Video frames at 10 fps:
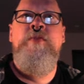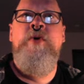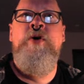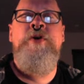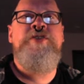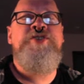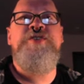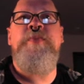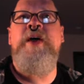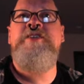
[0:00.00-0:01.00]
Oh, it
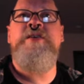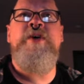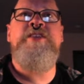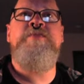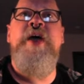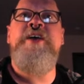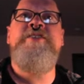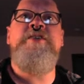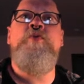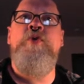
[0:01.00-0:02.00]
just makes it it
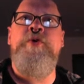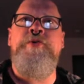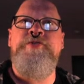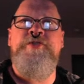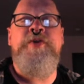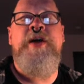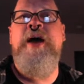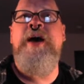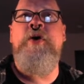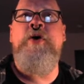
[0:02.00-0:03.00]
makes it worse. Okay,
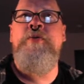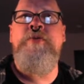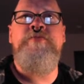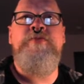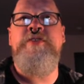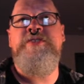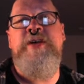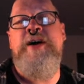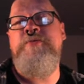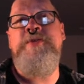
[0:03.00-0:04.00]
how? It, well, it's
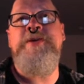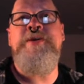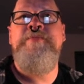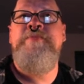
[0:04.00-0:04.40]
not really